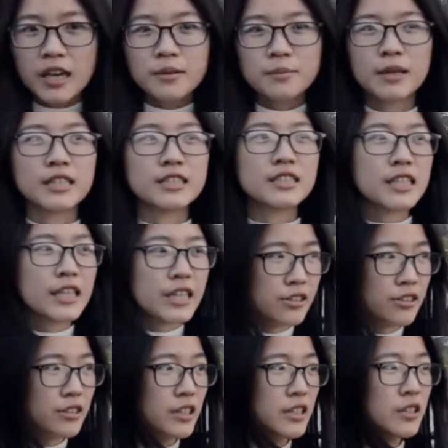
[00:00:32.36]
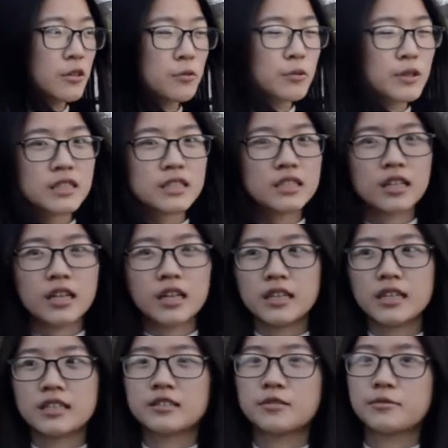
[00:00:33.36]
because here in the winter
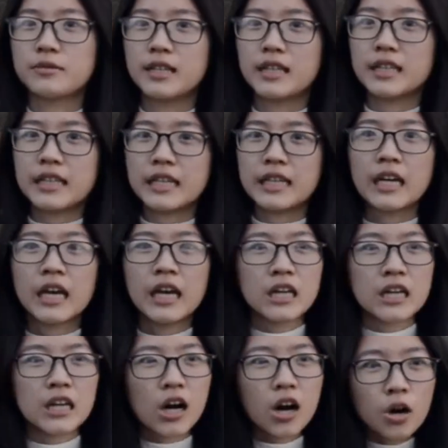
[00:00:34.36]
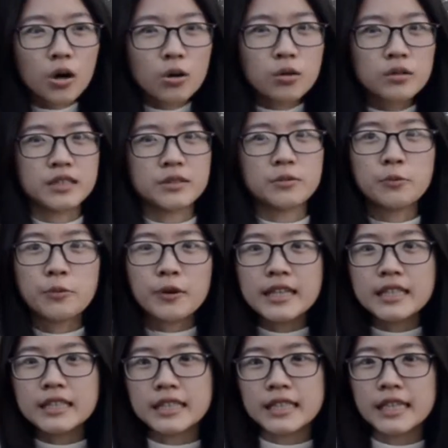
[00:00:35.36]
it's really cold and
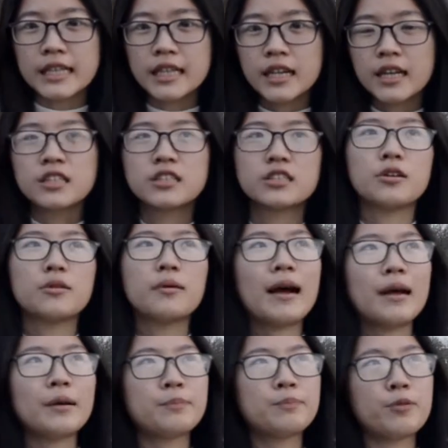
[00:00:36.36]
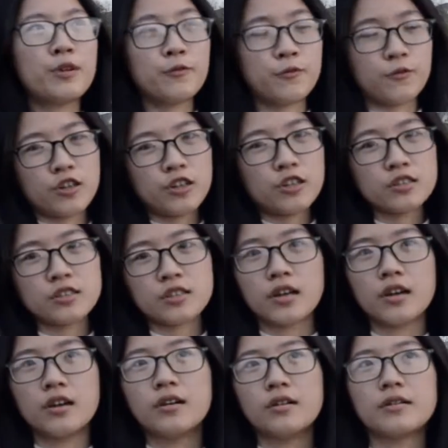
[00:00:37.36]
windy so I prefer to
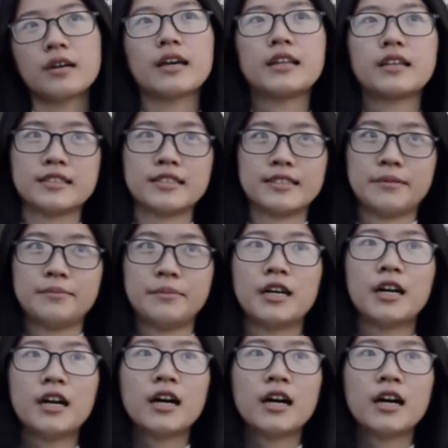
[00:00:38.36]
go in the summer.